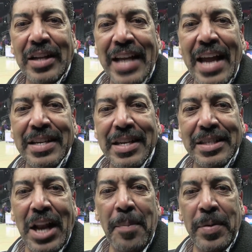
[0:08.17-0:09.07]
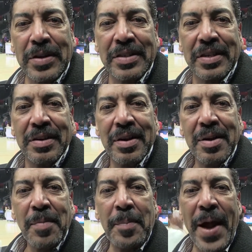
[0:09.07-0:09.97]
As the Los Angeles Clippers
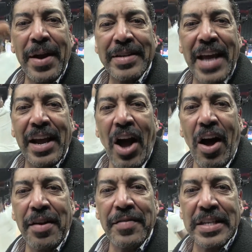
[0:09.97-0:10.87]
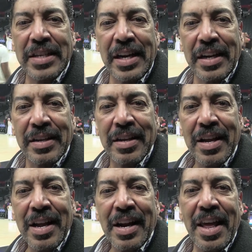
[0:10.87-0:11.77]
prepare to take on the visiting
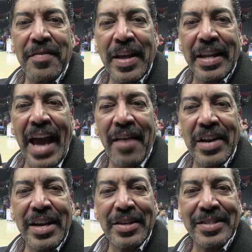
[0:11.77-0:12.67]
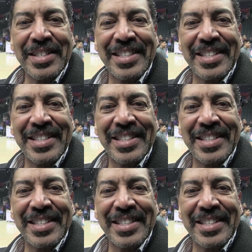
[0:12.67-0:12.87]
Cleveland Cavaliers.